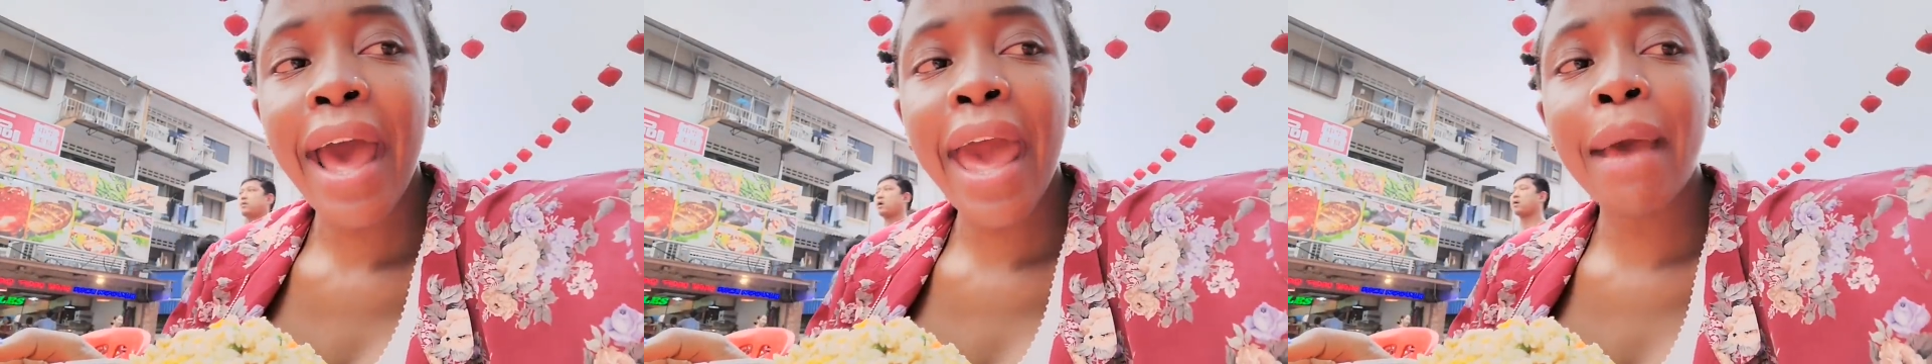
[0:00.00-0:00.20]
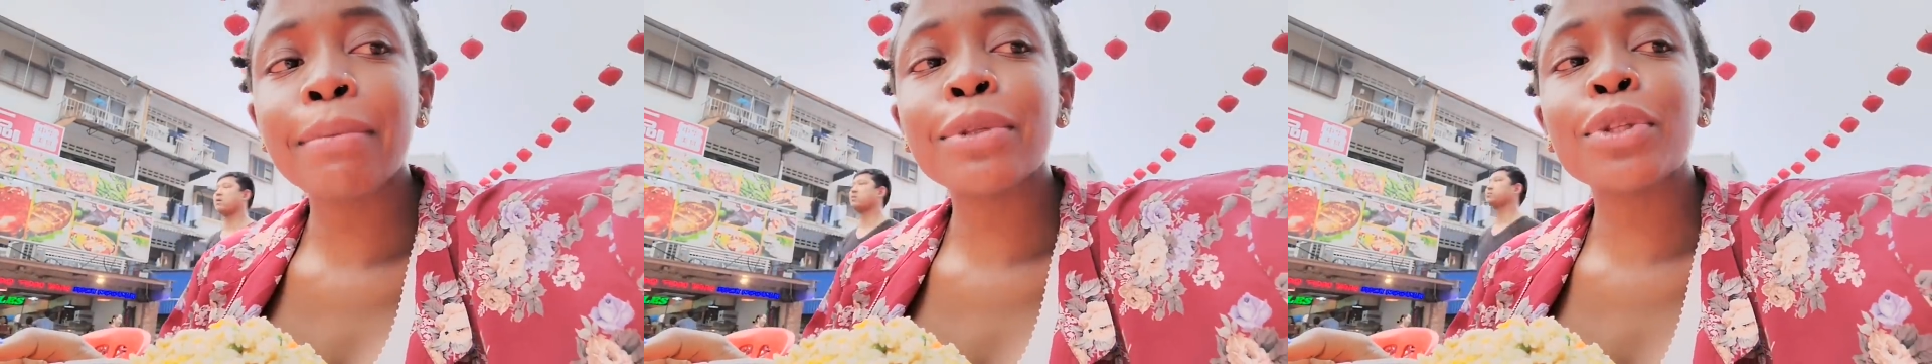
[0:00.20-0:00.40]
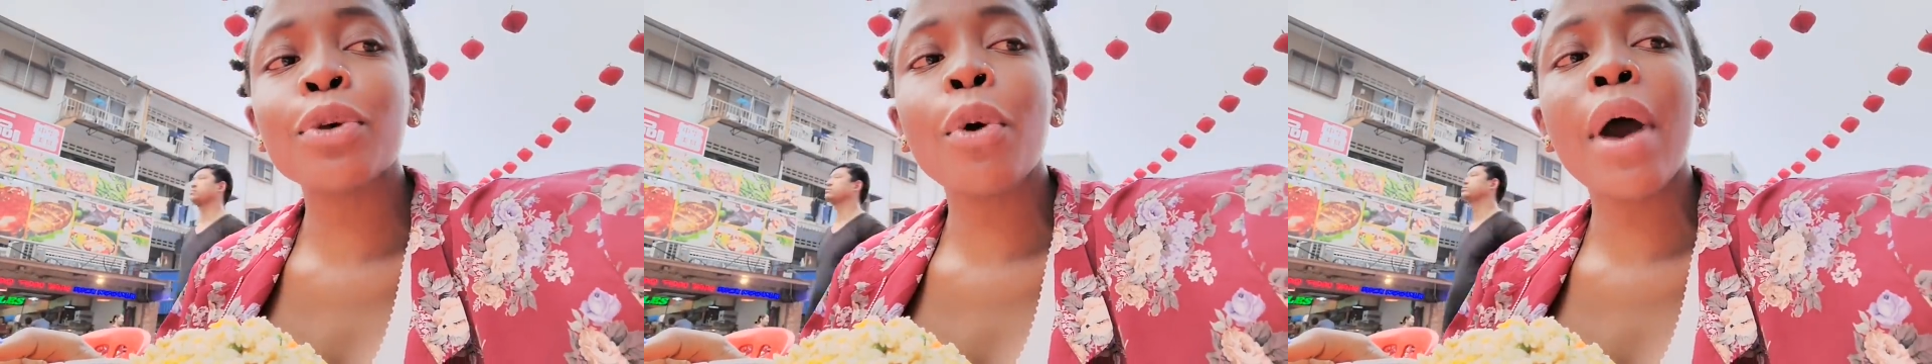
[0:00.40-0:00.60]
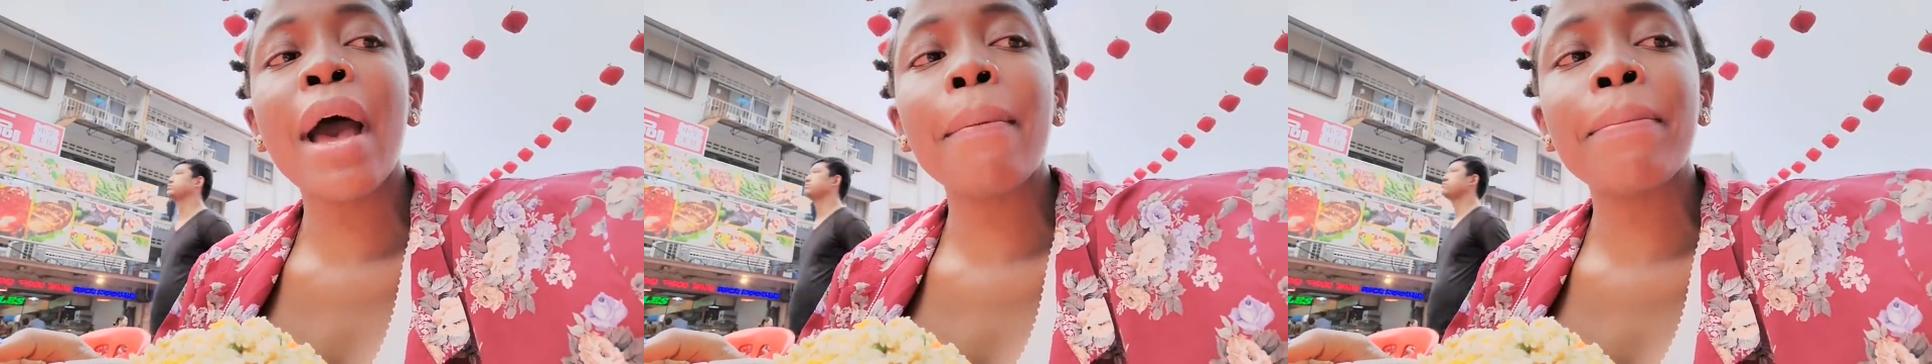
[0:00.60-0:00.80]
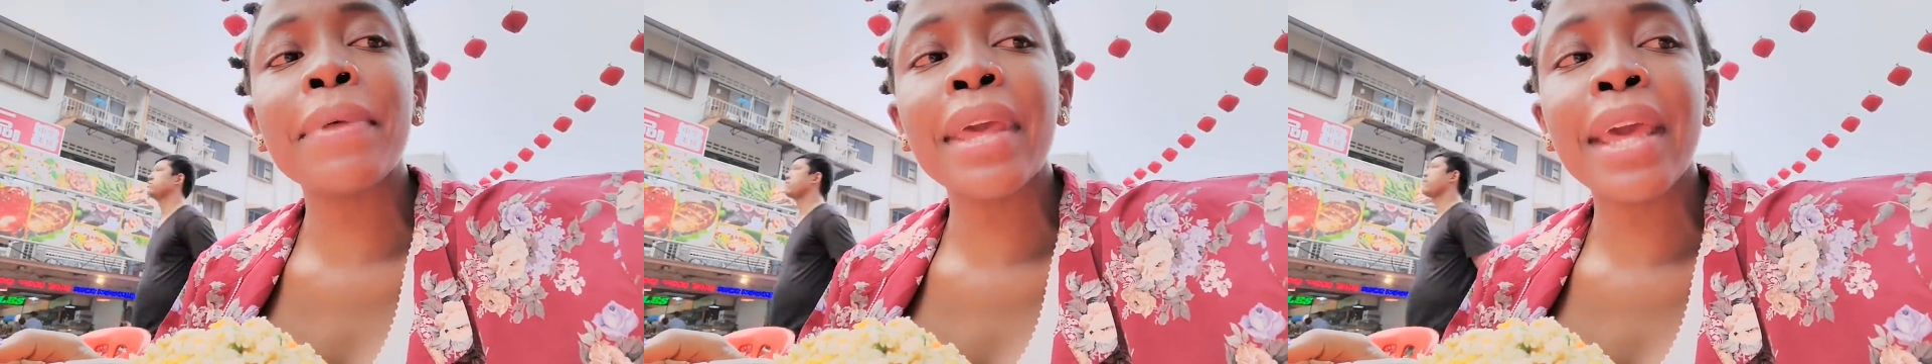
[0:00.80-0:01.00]
I am so
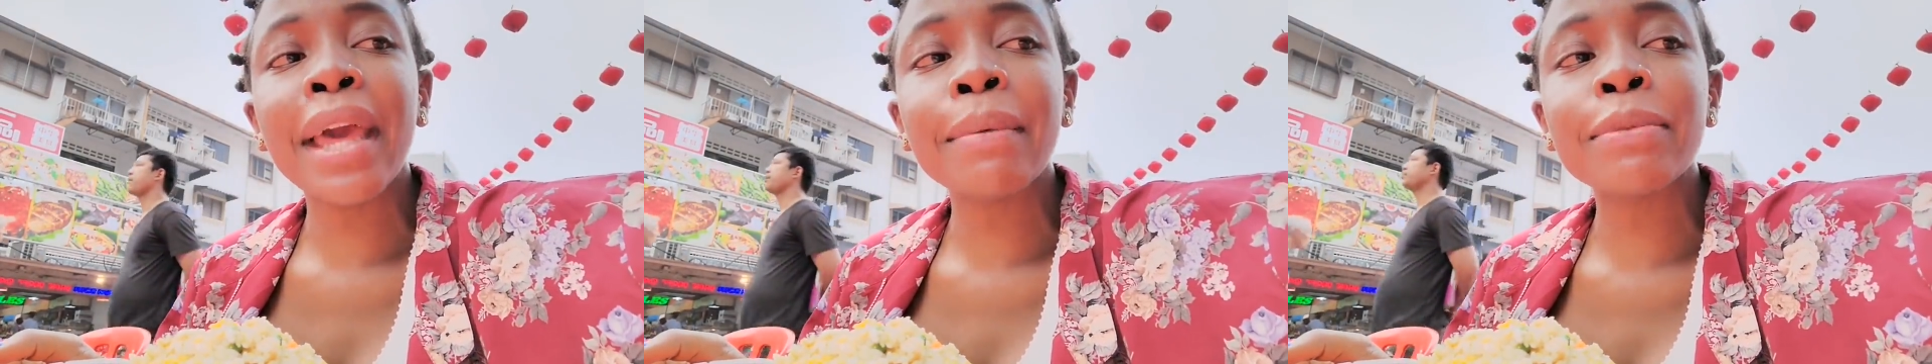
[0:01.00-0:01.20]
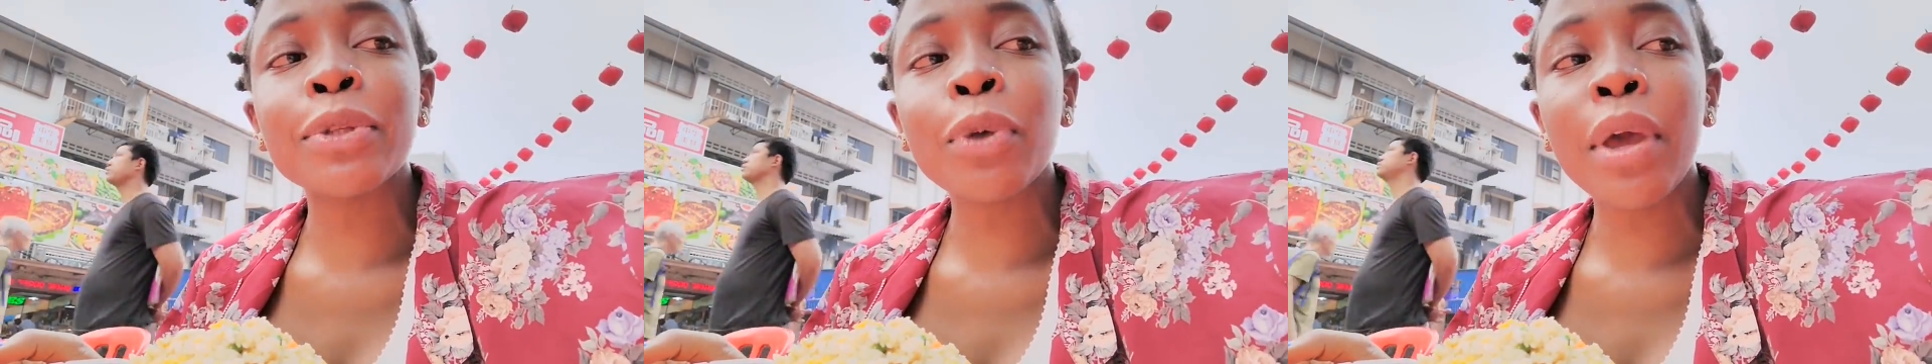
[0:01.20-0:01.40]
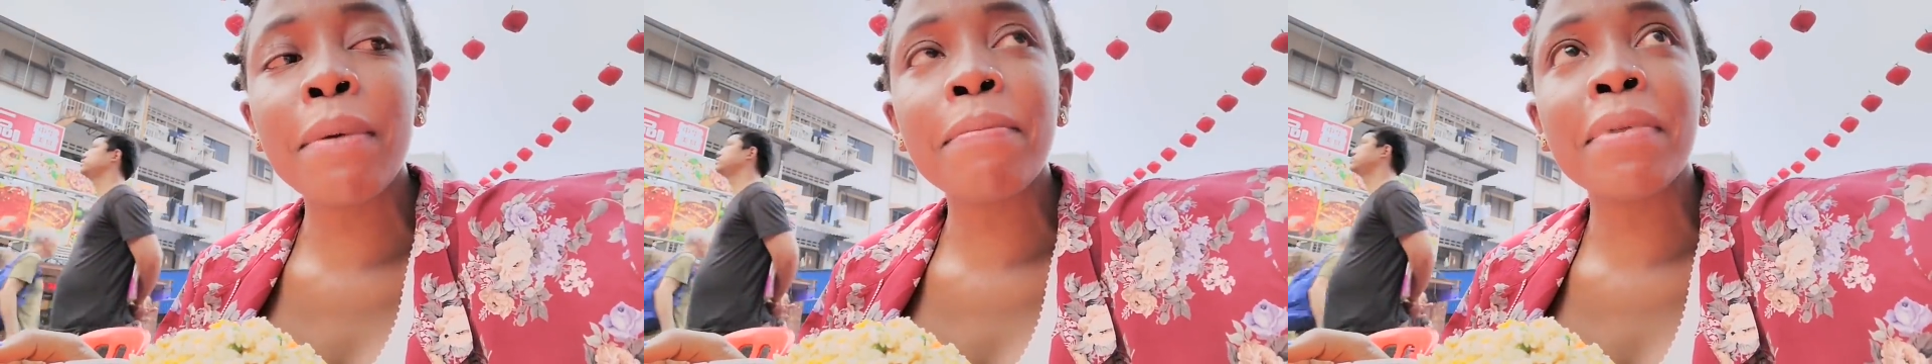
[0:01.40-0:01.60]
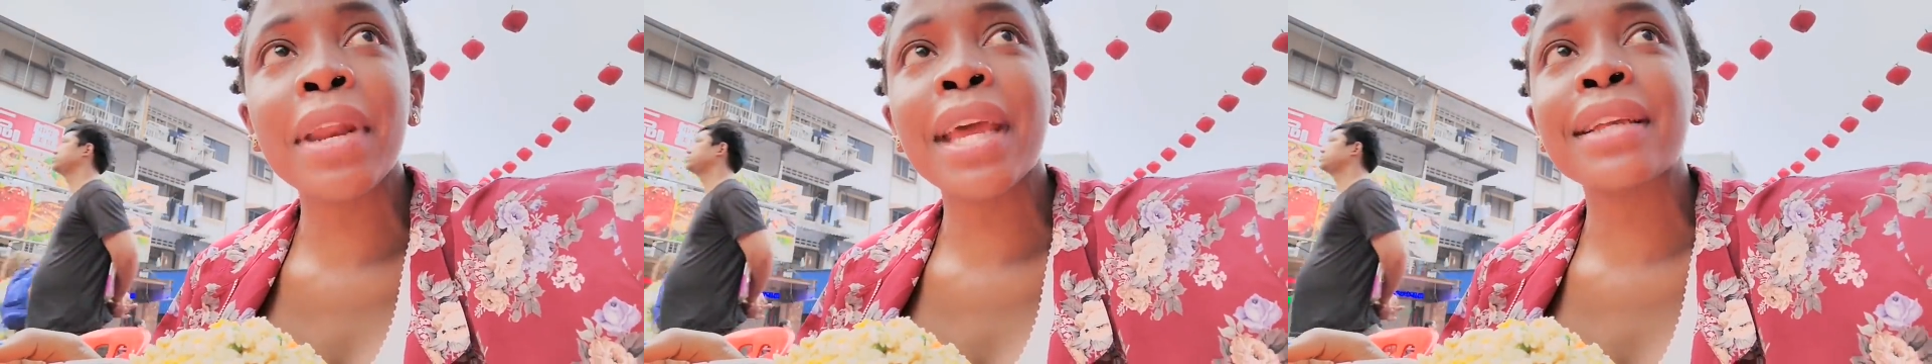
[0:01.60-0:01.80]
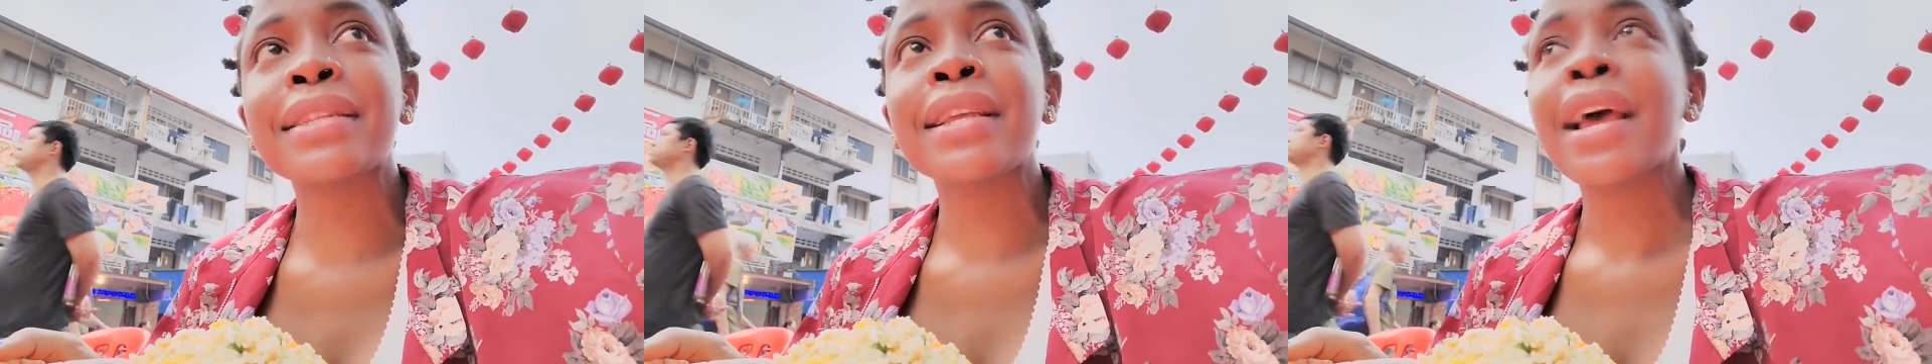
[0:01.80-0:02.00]
happy. I'm so
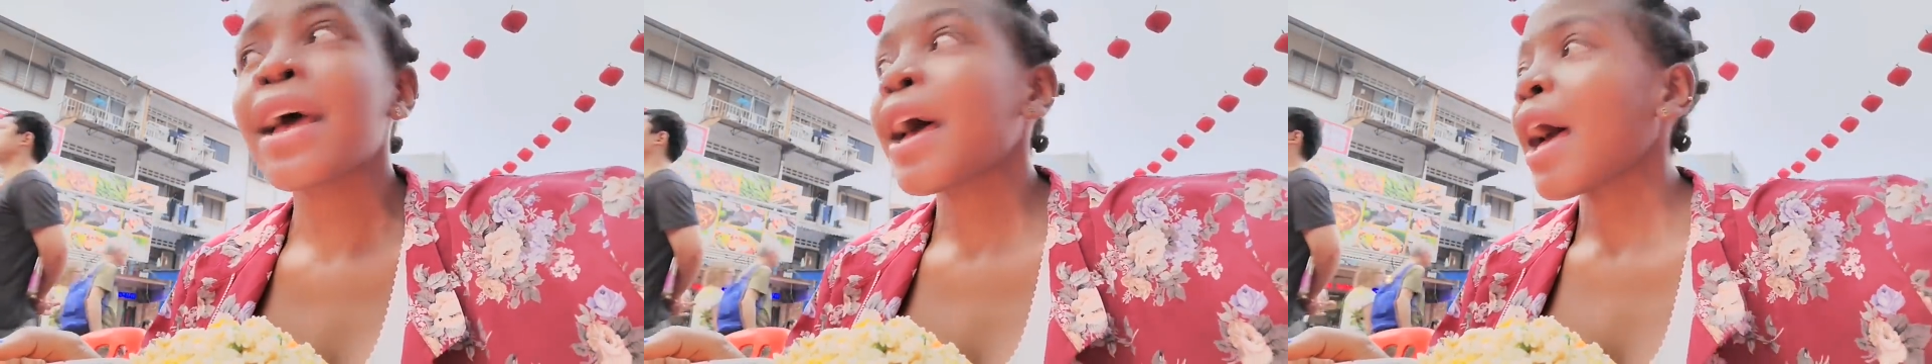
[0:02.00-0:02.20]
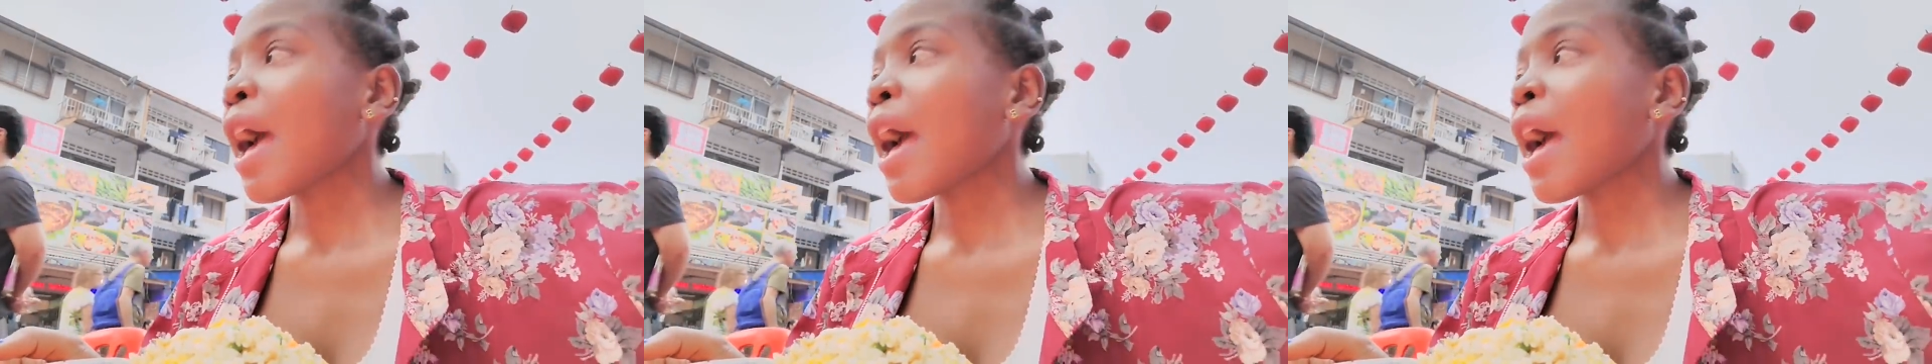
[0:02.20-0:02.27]
impressed.